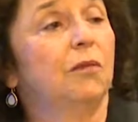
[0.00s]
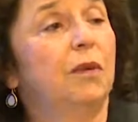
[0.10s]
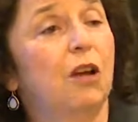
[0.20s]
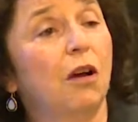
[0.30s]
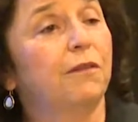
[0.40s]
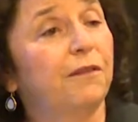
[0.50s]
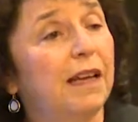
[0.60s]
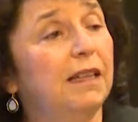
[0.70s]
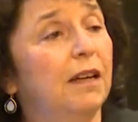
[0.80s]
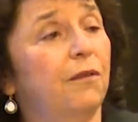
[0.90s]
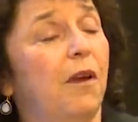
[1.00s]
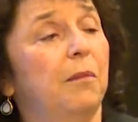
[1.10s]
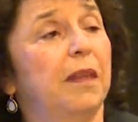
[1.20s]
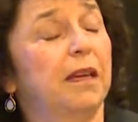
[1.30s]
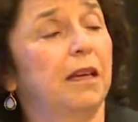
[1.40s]
We got funding
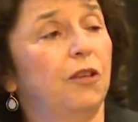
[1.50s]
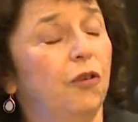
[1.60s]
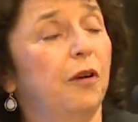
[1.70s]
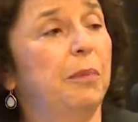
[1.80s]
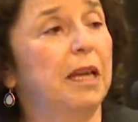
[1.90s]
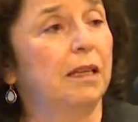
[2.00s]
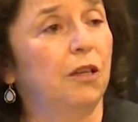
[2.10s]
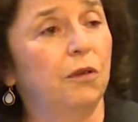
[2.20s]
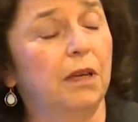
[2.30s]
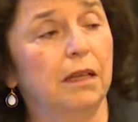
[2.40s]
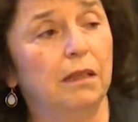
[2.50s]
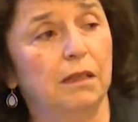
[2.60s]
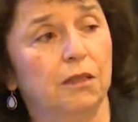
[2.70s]
from the European Union